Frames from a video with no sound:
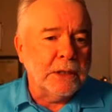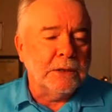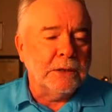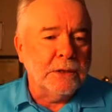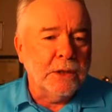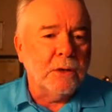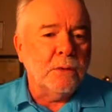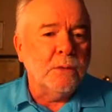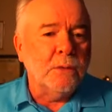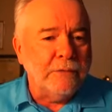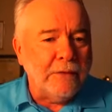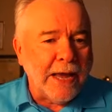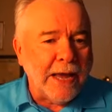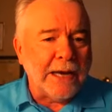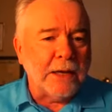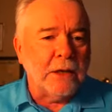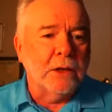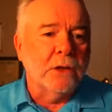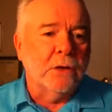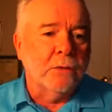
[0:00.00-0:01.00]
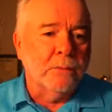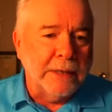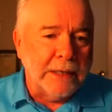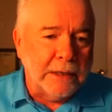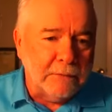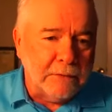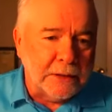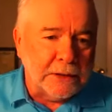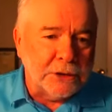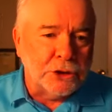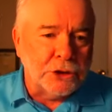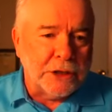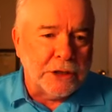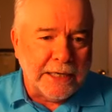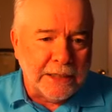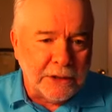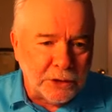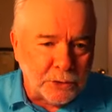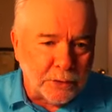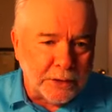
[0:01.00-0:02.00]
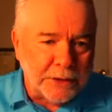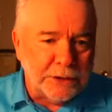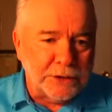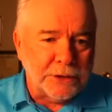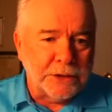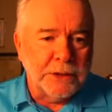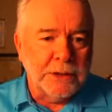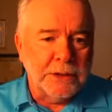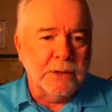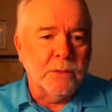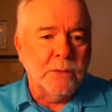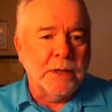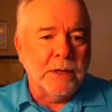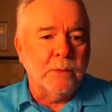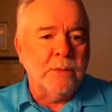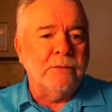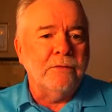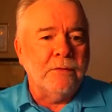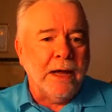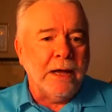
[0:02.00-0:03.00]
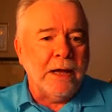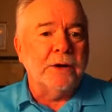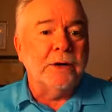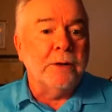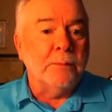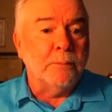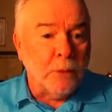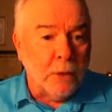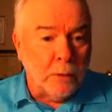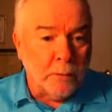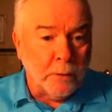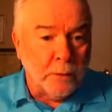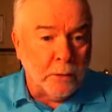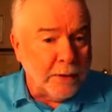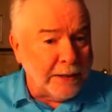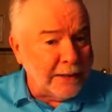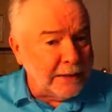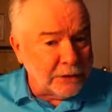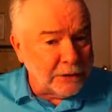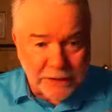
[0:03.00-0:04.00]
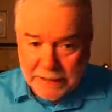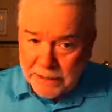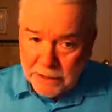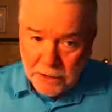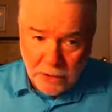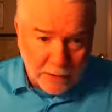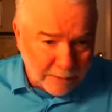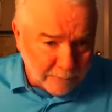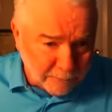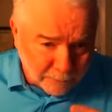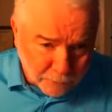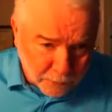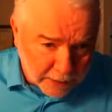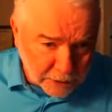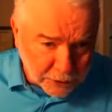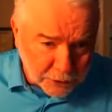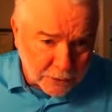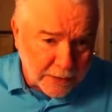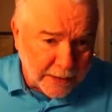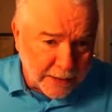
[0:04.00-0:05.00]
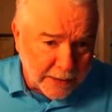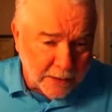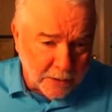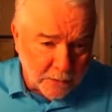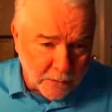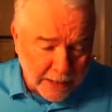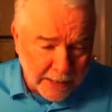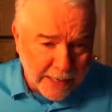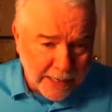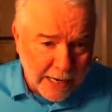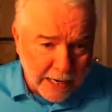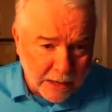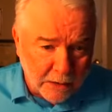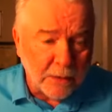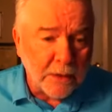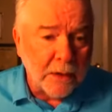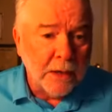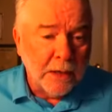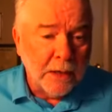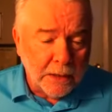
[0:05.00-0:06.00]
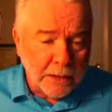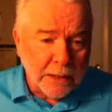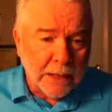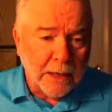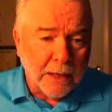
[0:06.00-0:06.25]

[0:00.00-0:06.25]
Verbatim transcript: you know, we've had a little bit of exchange recently where we found an appropriate way to say, you know, I'm frustrated right now. Yeah.